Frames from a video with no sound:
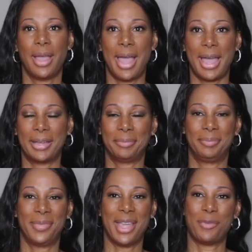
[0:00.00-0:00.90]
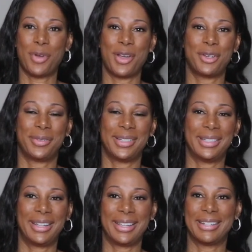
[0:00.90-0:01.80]
Hi, I'm Ro
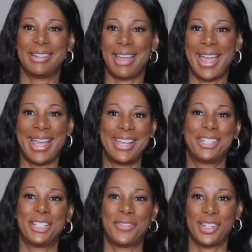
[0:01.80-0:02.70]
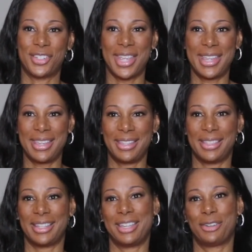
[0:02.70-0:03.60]
Underwood, and I just finished taking
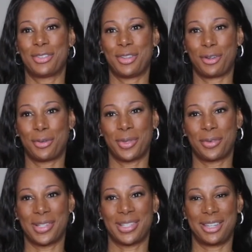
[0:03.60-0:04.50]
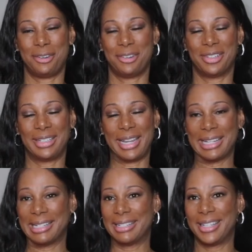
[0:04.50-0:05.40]
the Inner Circle with Christine Horn,
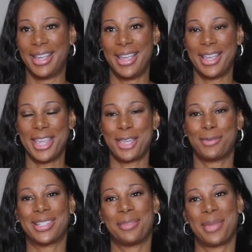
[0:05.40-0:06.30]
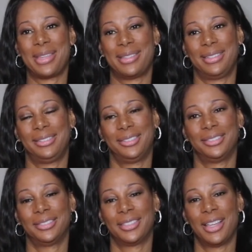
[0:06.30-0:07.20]
and it was amazing.
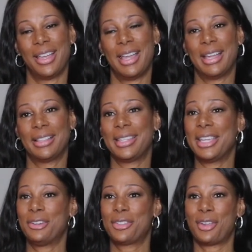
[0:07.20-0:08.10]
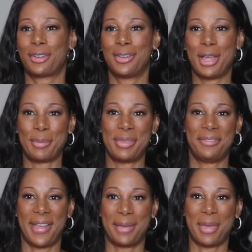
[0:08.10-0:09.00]
The Inner Circle helped me
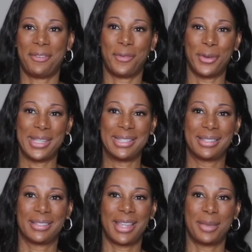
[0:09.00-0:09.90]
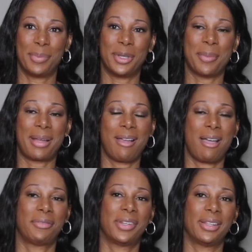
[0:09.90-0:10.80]
find my voice and build my
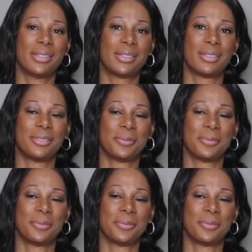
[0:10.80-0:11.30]
confidence.